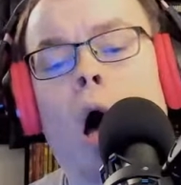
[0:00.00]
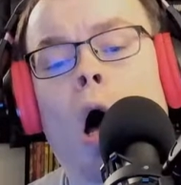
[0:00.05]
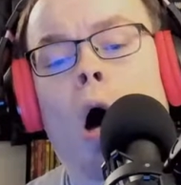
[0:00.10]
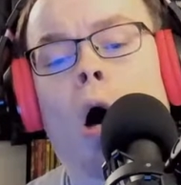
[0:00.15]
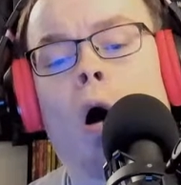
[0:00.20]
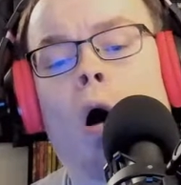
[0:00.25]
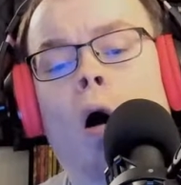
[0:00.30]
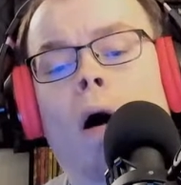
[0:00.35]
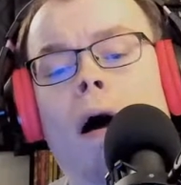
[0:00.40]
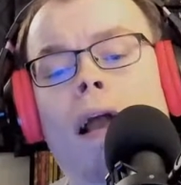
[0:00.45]

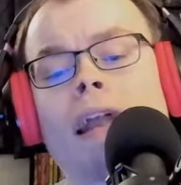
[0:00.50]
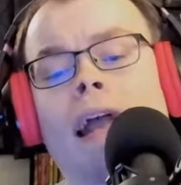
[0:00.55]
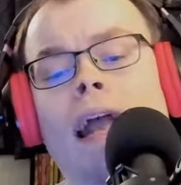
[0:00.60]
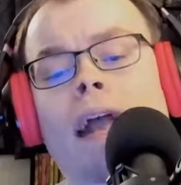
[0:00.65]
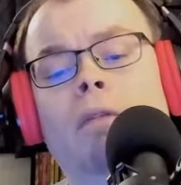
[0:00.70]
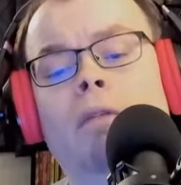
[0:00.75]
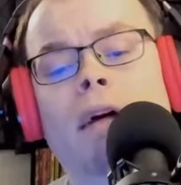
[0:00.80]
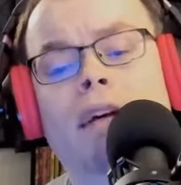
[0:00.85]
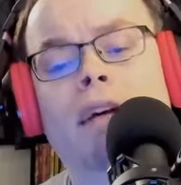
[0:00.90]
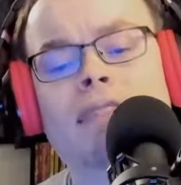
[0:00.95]
on
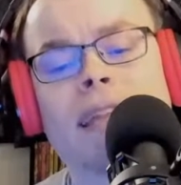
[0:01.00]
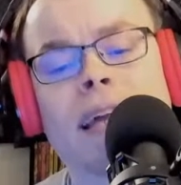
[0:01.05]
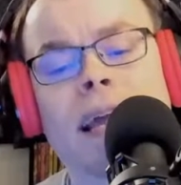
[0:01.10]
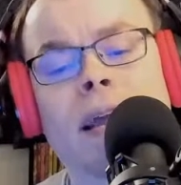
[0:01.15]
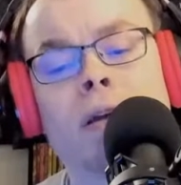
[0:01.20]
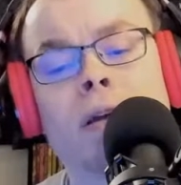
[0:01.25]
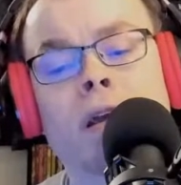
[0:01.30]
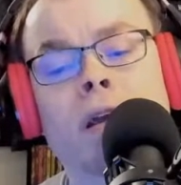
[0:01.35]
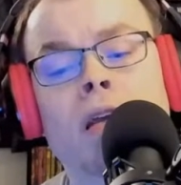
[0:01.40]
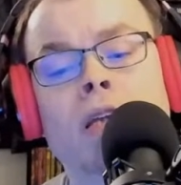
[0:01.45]
a
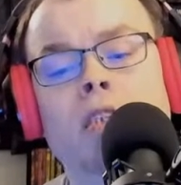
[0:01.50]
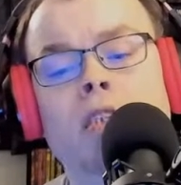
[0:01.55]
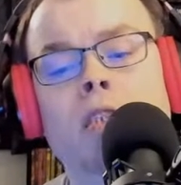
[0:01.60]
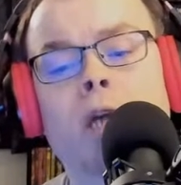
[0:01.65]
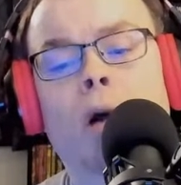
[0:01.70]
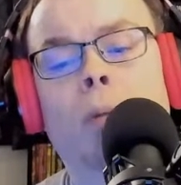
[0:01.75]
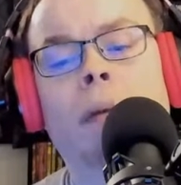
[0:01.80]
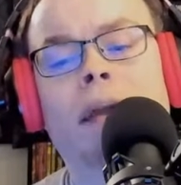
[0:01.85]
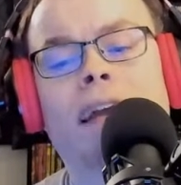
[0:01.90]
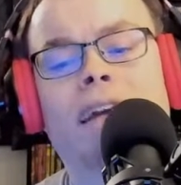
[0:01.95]
wrestling
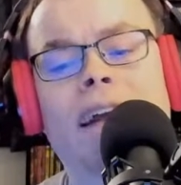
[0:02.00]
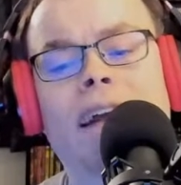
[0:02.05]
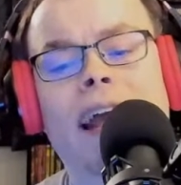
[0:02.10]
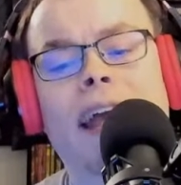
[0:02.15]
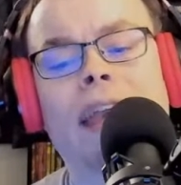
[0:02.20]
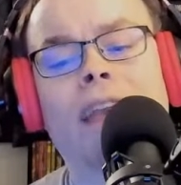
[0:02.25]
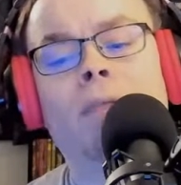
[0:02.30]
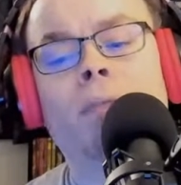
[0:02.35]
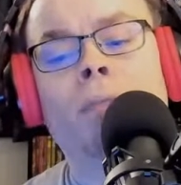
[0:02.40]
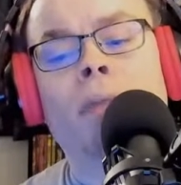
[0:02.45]
show,
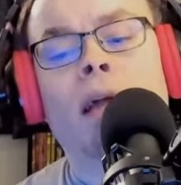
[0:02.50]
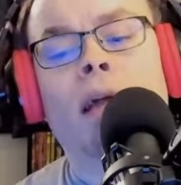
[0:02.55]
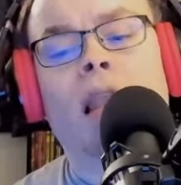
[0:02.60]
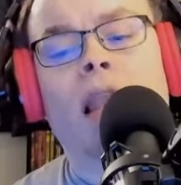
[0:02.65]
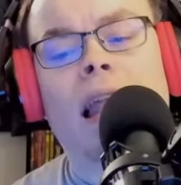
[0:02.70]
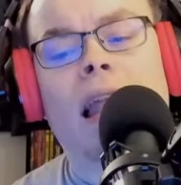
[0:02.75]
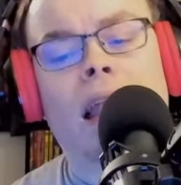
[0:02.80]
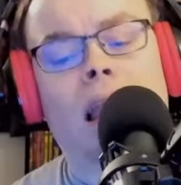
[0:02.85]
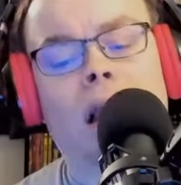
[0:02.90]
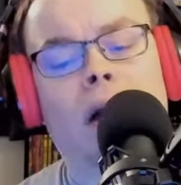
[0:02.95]
period,
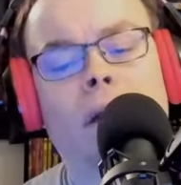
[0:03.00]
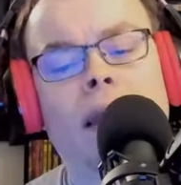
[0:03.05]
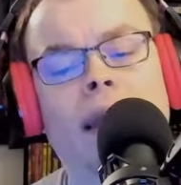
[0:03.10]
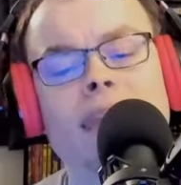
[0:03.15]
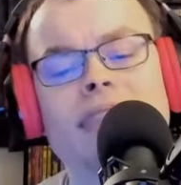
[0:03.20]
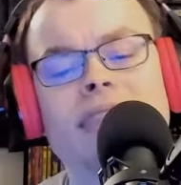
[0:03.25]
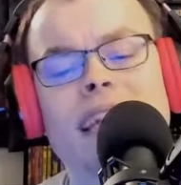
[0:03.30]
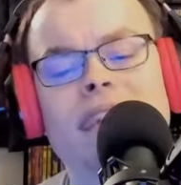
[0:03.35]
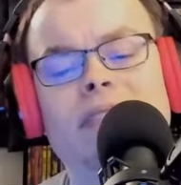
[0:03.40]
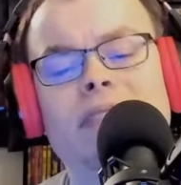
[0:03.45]
let alone a
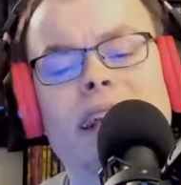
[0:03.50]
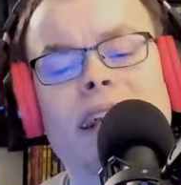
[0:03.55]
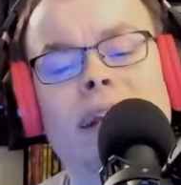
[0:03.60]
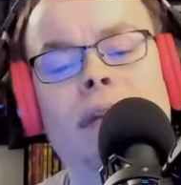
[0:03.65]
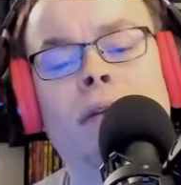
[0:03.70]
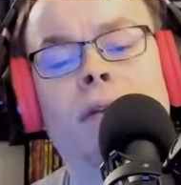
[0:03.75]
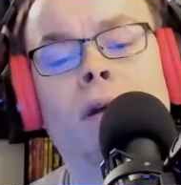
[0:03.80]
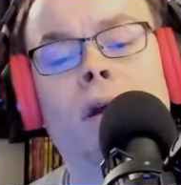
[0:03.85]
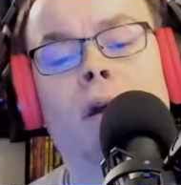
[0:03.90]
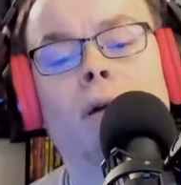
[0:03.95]

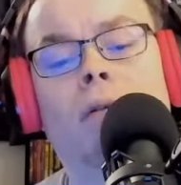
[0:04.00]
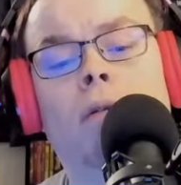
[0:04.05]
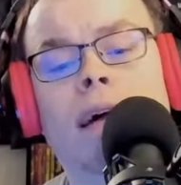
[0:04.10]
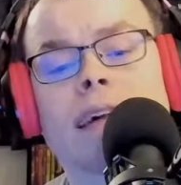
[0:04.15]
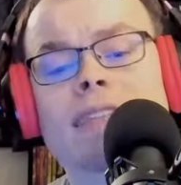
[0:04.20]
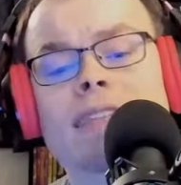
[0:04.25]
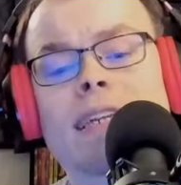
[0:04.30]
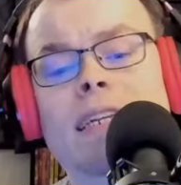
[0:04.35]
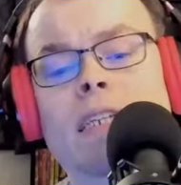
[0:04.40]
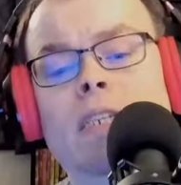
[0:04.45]
TV
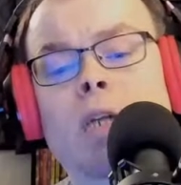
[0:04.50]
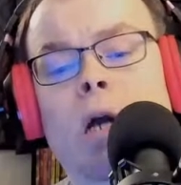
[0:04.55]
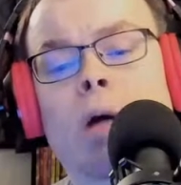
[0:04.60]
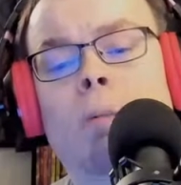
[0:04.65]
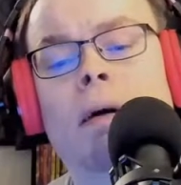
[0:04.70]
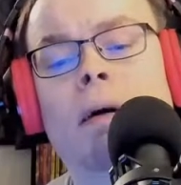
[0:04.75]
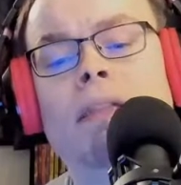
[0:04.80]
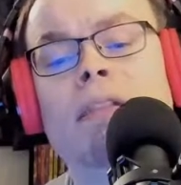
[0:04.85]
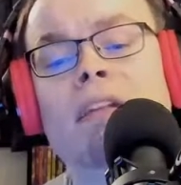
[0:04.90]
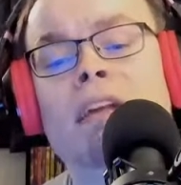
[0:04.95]
wrestling show,
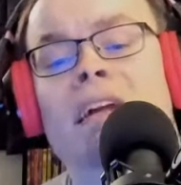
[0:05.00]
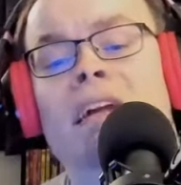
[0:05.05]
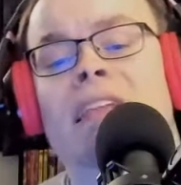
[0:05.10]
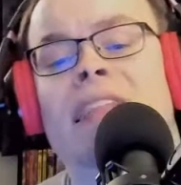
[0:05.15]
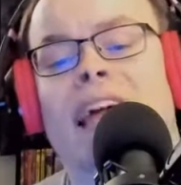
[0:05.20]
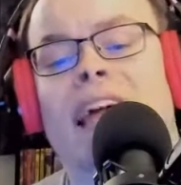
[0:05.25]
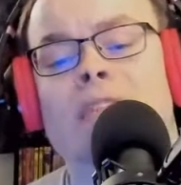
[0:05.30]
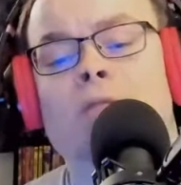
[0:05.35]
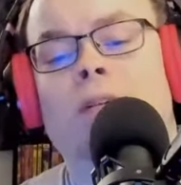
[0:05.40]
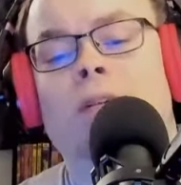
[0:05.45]
but
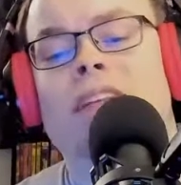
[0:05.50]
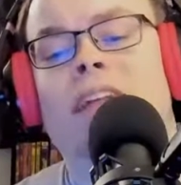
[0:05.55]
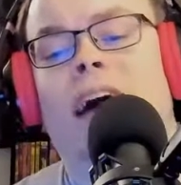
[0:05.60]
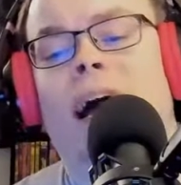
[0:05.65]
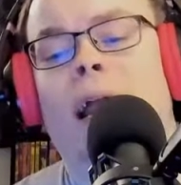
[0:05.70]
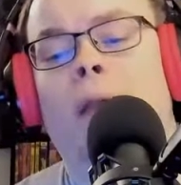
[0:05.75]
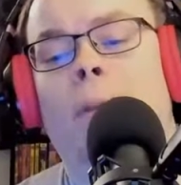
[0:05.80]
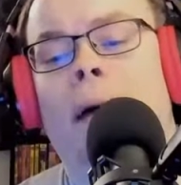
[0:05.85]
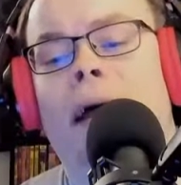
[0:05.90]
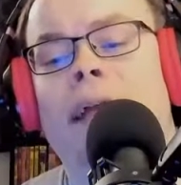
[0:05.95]
that's what
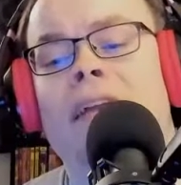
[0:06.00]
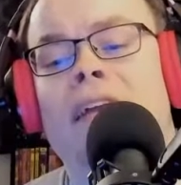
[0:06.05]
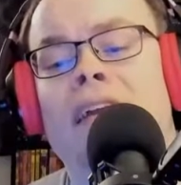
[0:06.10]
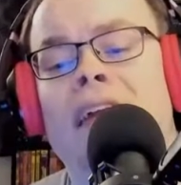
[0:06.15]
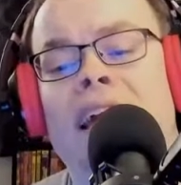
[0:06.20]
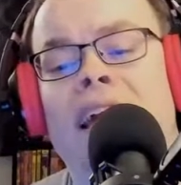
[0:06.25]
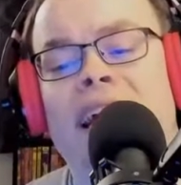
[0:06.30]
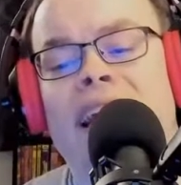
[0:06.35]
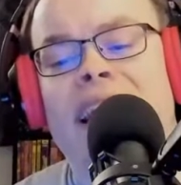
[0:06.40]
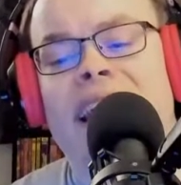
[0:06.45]
Dynamite
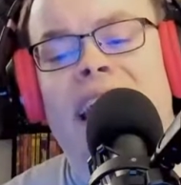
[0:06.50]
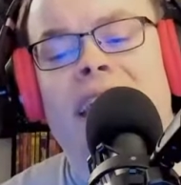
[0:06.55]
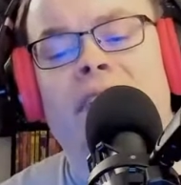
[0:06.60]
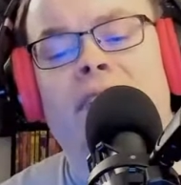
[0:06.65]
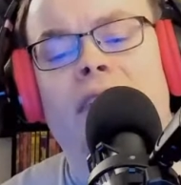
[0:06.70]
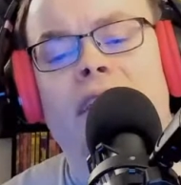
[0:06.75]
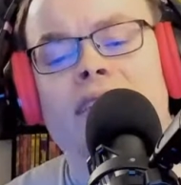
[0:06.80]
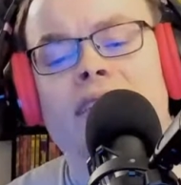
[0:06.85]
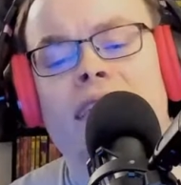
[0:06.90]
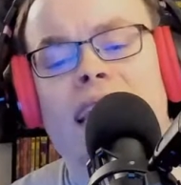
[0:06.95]
gave
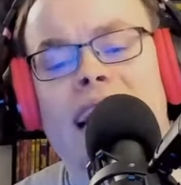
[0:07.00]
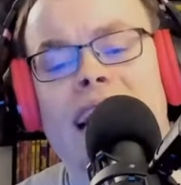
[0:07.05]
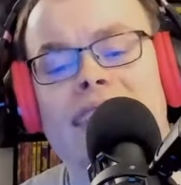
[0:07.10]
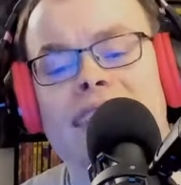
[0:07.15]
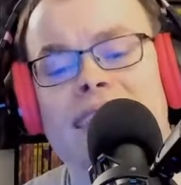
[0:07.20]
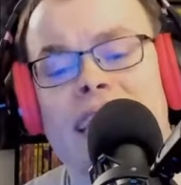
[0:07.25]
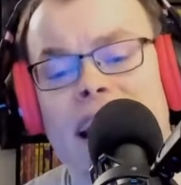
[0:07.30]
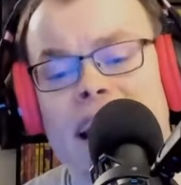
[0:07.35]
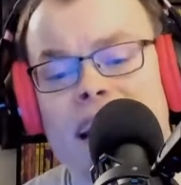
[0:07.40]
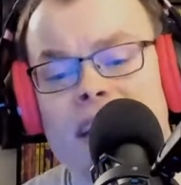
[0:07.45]
us
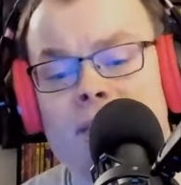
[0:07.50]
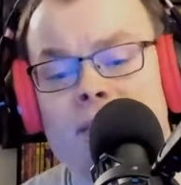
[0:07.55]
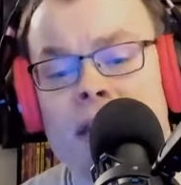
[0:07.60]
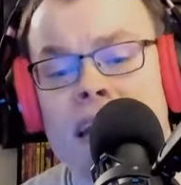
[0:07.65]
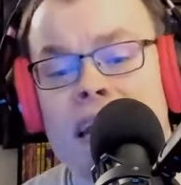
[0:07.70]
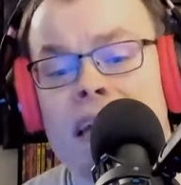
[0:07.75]
last night.